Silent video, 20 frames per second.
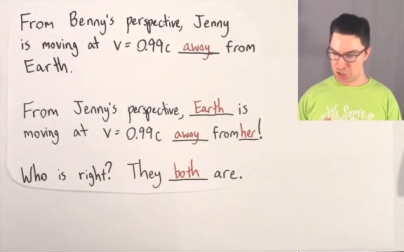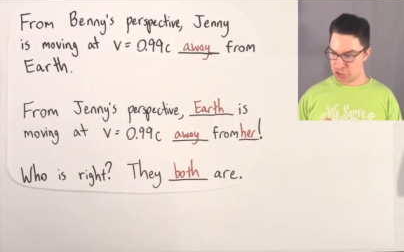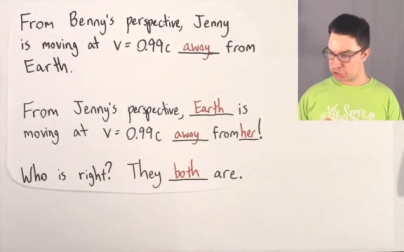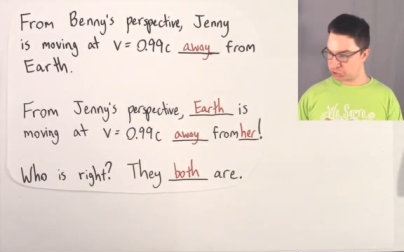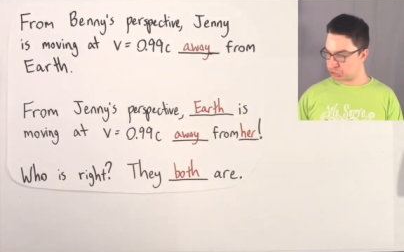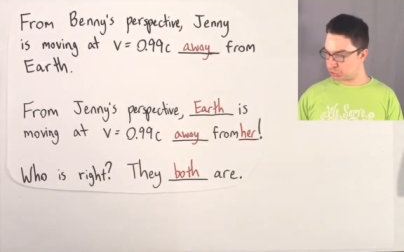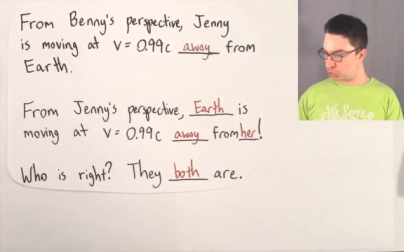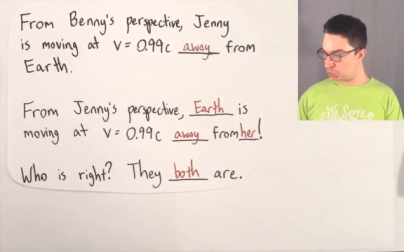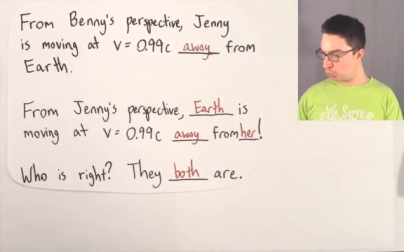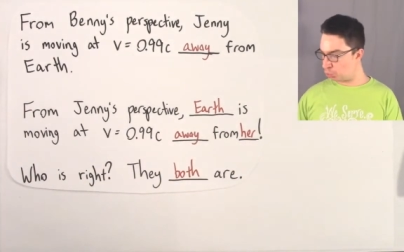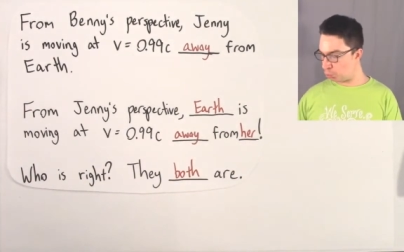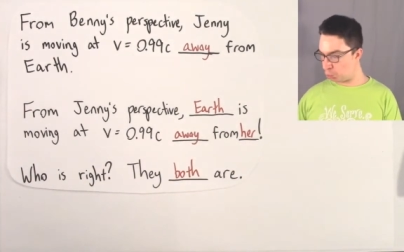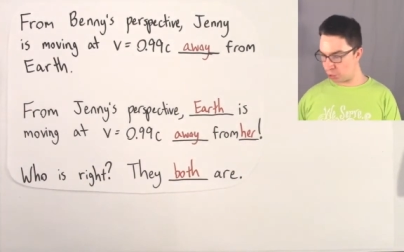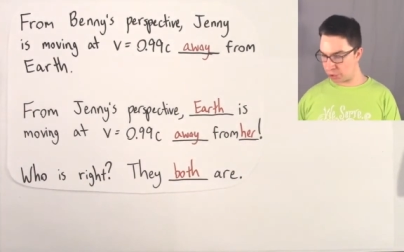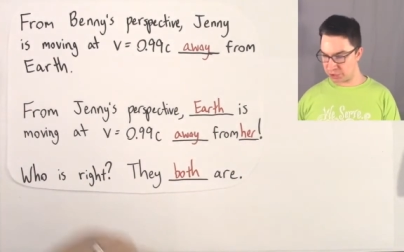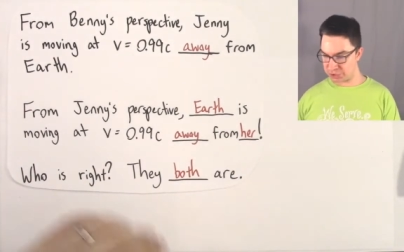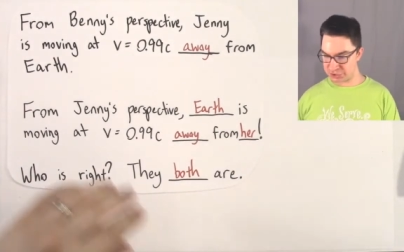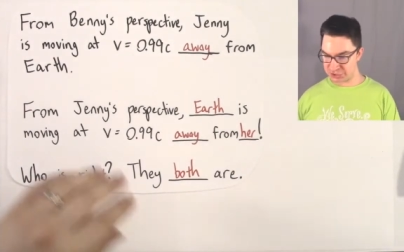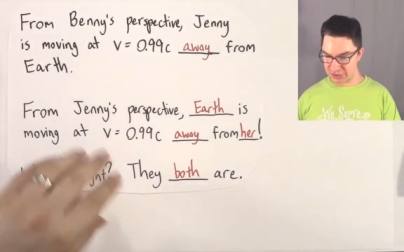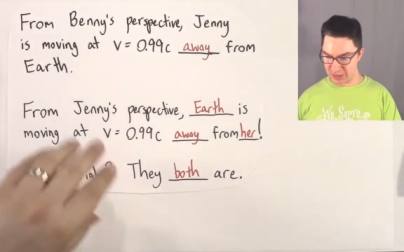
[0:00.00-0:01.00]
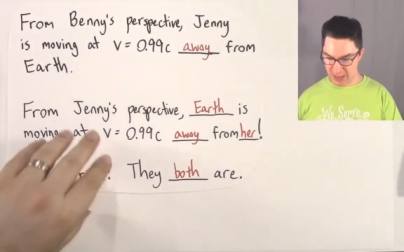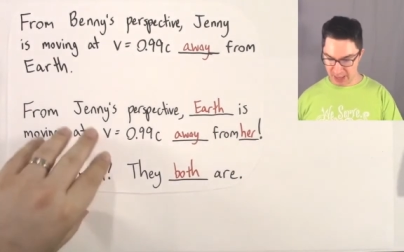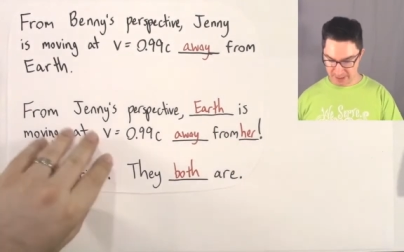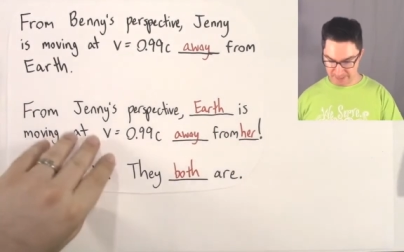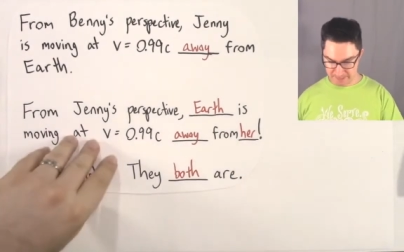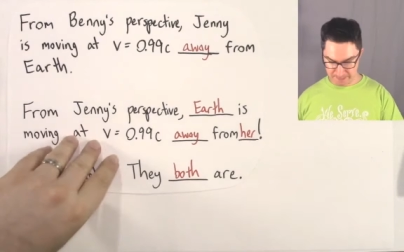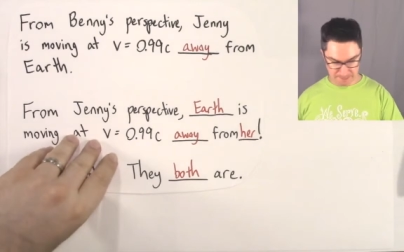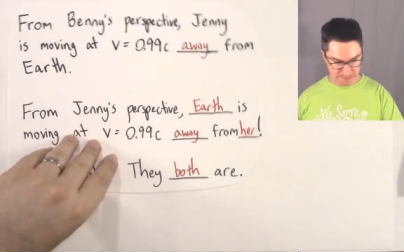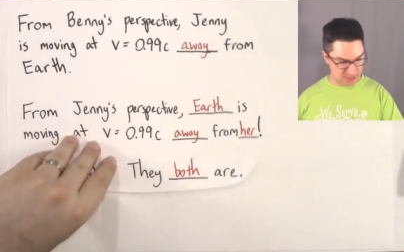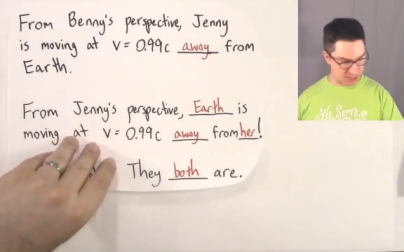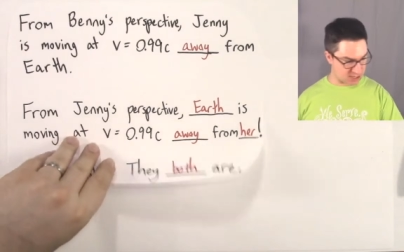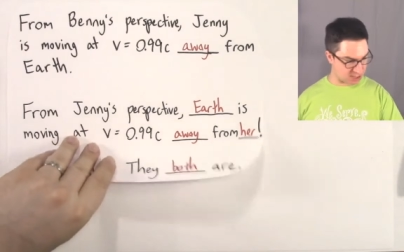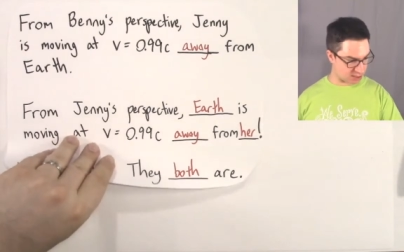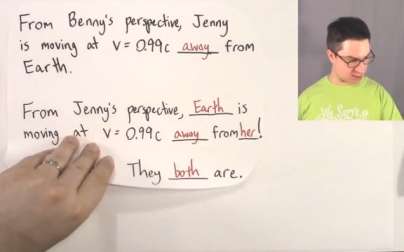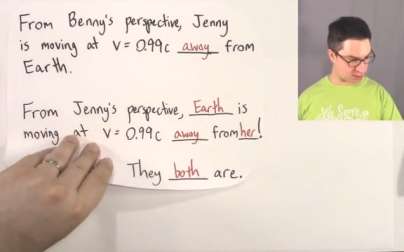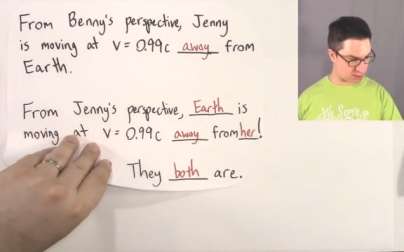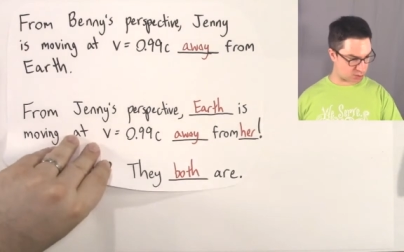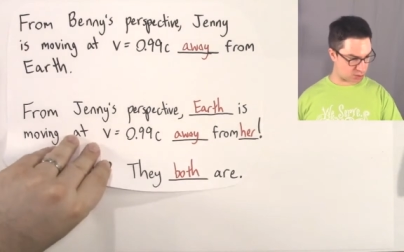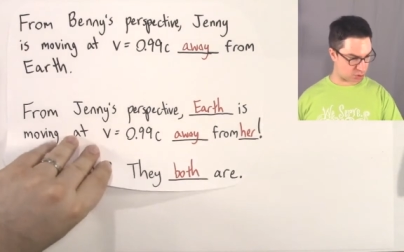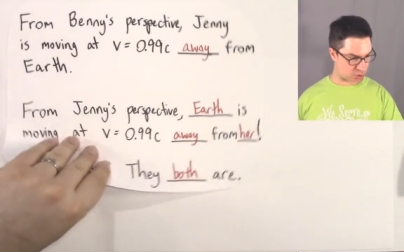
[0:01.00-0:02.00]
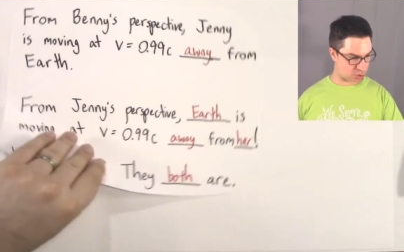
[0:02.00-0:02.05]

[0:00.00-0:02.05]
So what does that mean?